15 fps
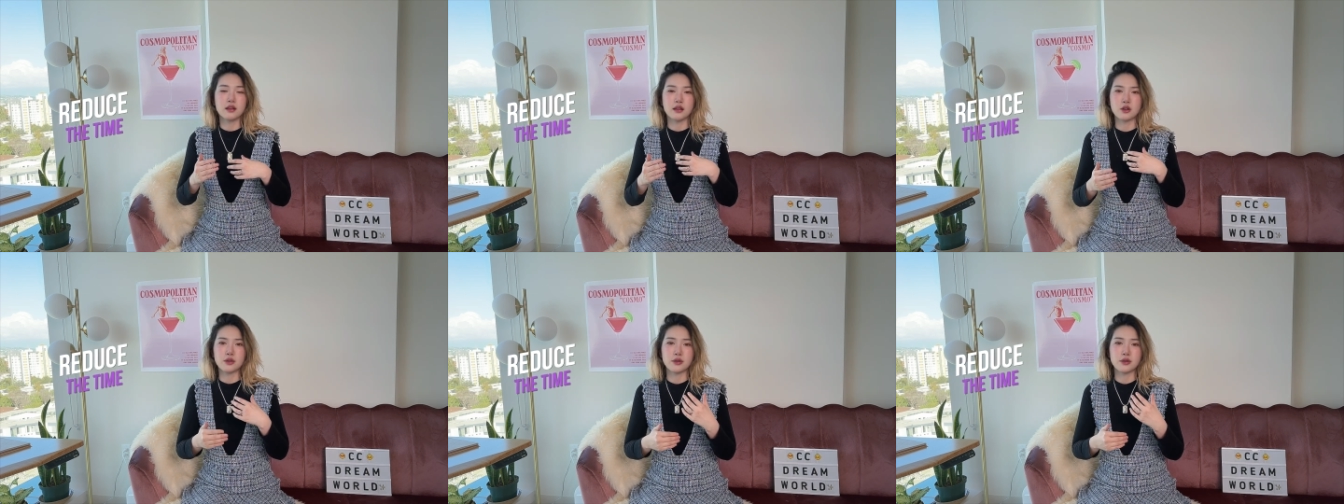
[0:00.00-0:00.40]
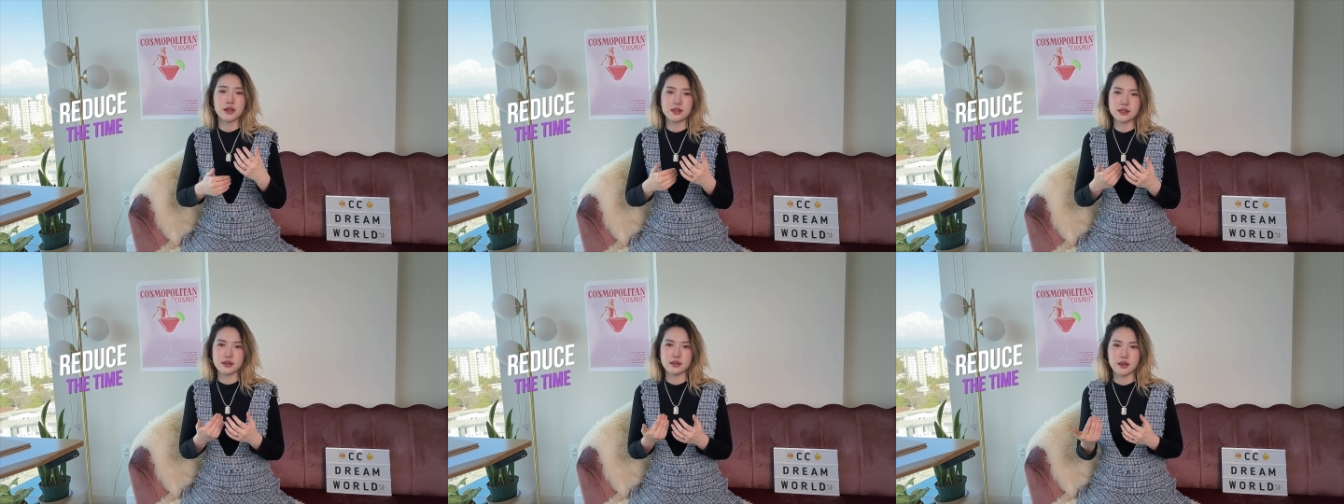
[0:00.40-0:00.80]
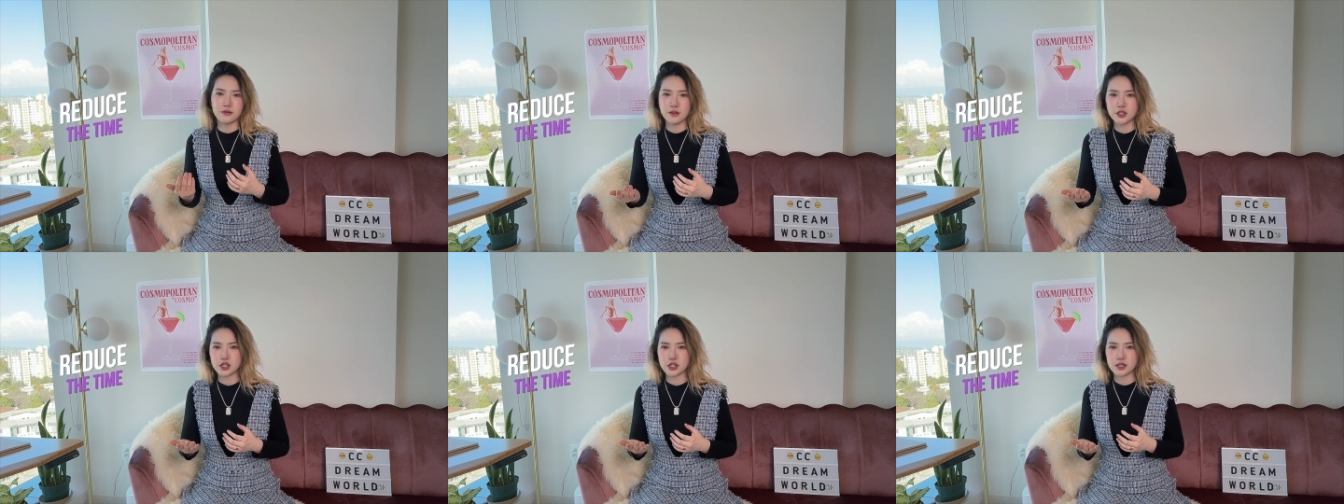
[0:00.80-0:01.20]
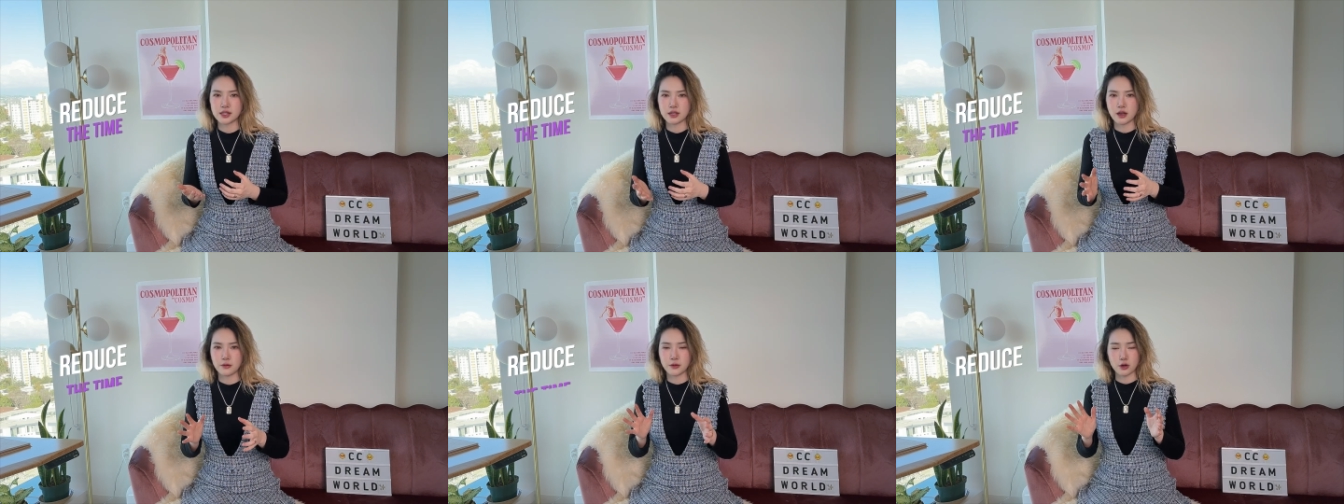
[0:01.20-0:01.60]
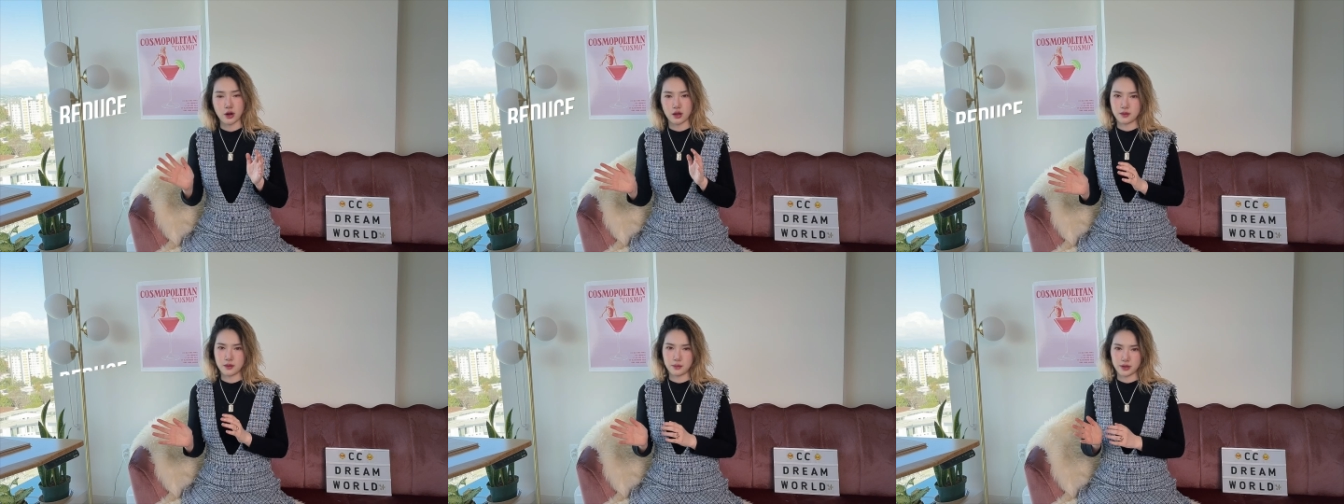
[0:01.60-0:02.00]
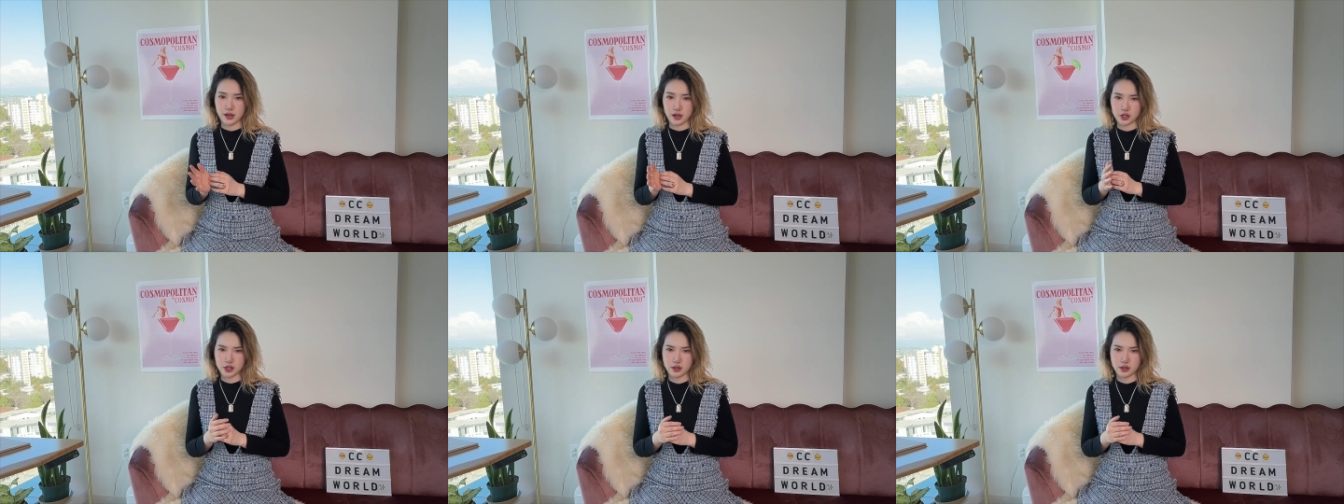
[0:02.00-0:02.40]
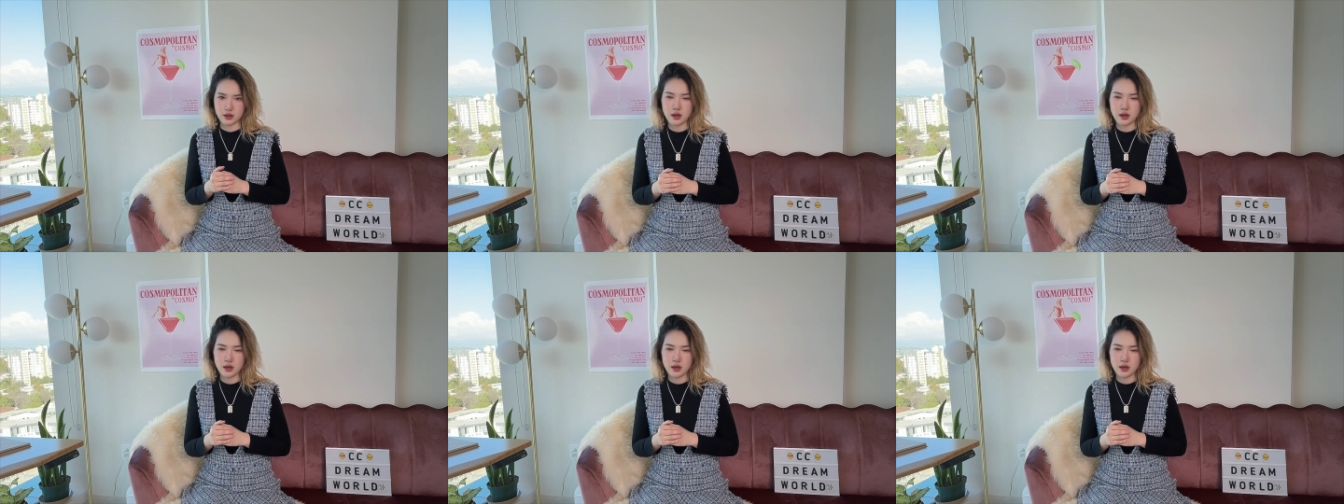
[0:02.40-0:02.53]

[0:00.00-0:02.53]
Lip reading: increasing the efficiency of your content production.